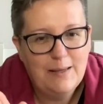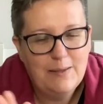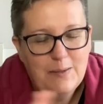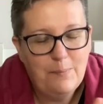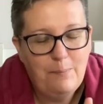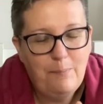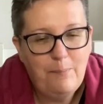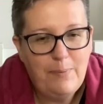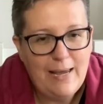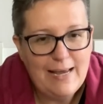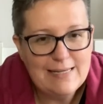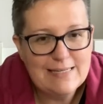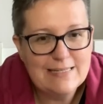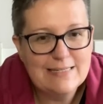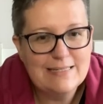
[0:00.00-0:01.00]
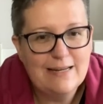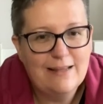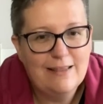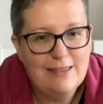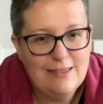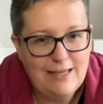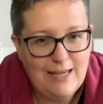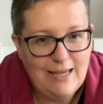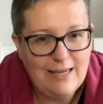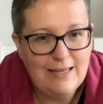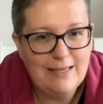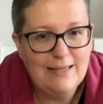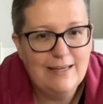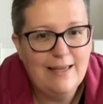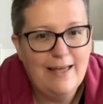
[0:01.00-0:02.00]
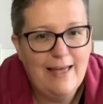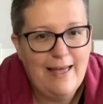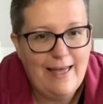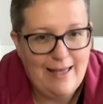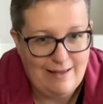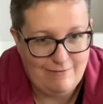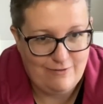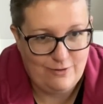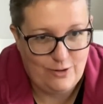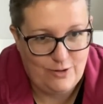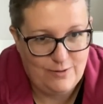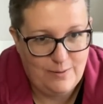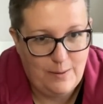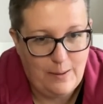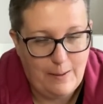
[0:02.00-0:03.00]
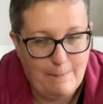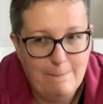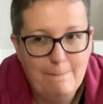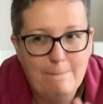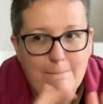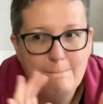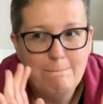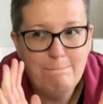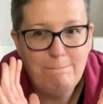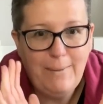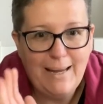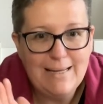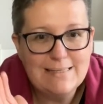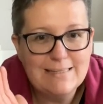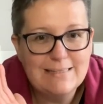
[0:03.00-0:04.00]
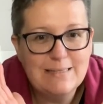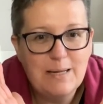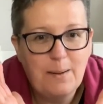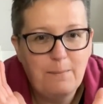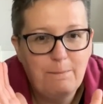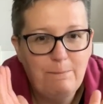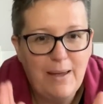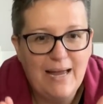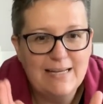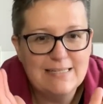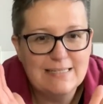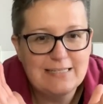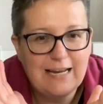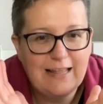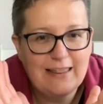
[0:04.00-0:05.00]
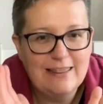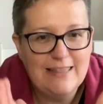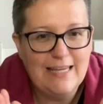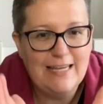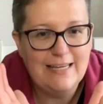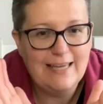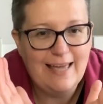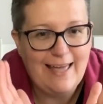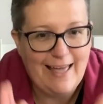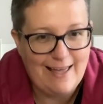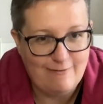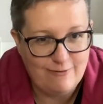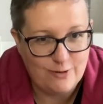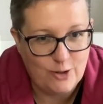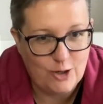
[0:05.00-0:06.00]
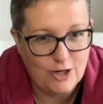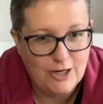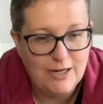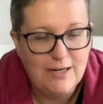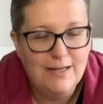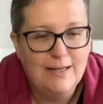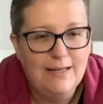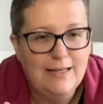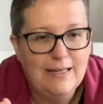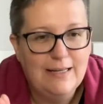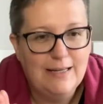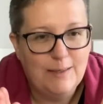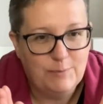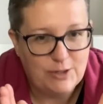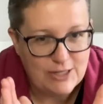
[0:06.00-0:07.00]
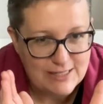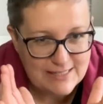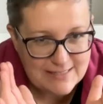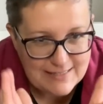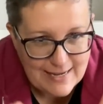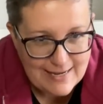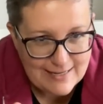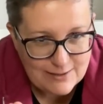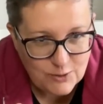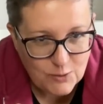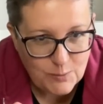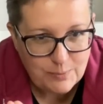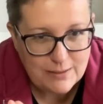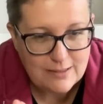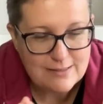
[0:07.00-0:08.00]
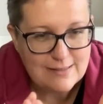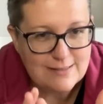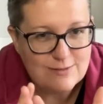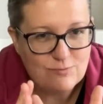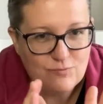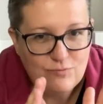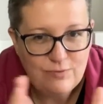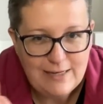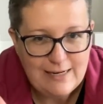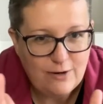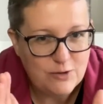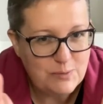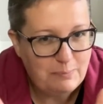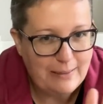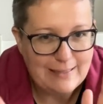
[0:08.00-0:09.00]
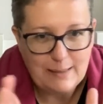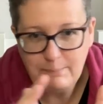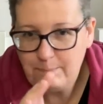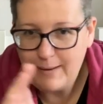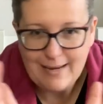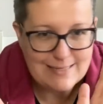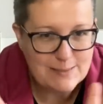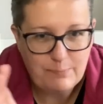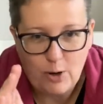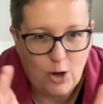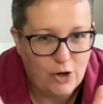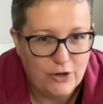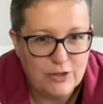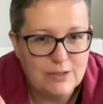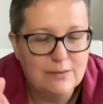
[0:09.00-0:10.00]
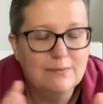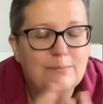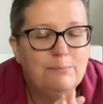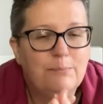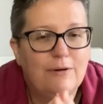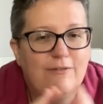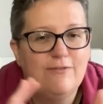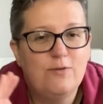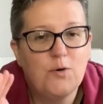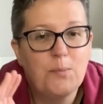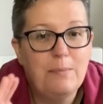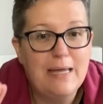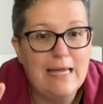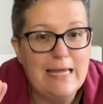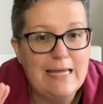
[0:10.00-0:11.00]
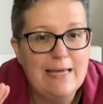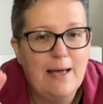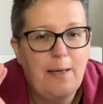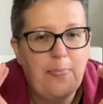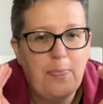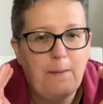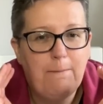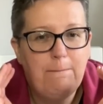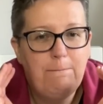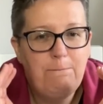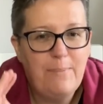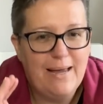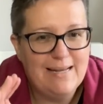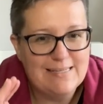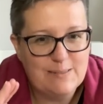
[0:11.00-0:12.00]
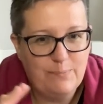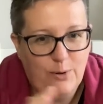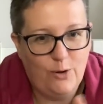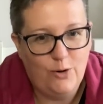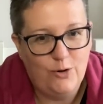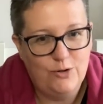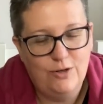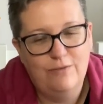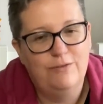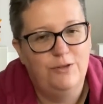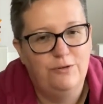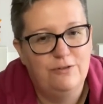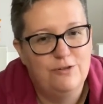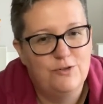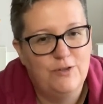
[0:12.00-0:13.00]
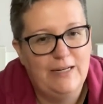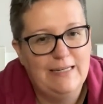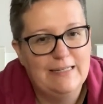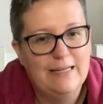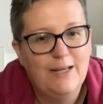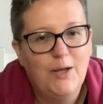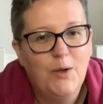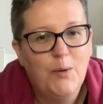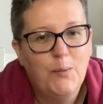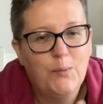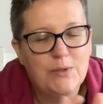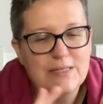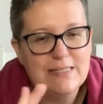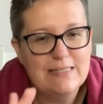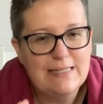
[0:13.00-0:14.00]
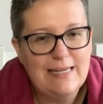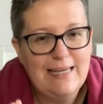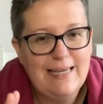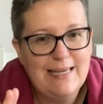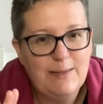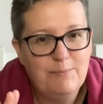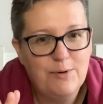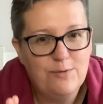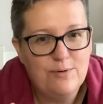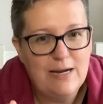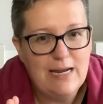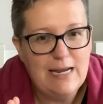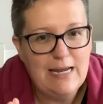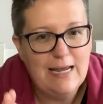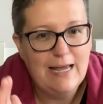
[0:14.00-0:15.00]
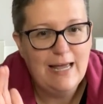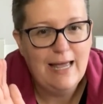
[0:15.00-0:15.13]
The best thing ever. Best thing ever. I'm going to say it now because it's really hard to pick a best part, but for me, the best part of the retreat was seeing Marie